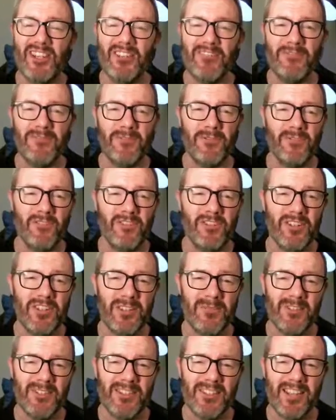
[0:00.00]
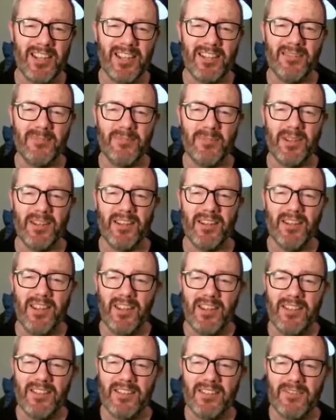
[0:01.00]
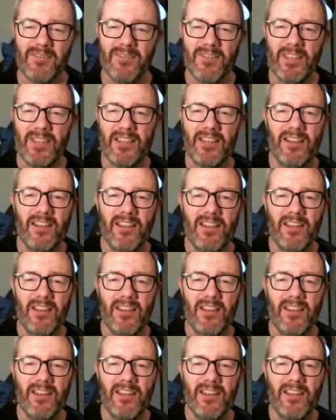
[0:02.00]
unfortunately, was sacked by Sevilla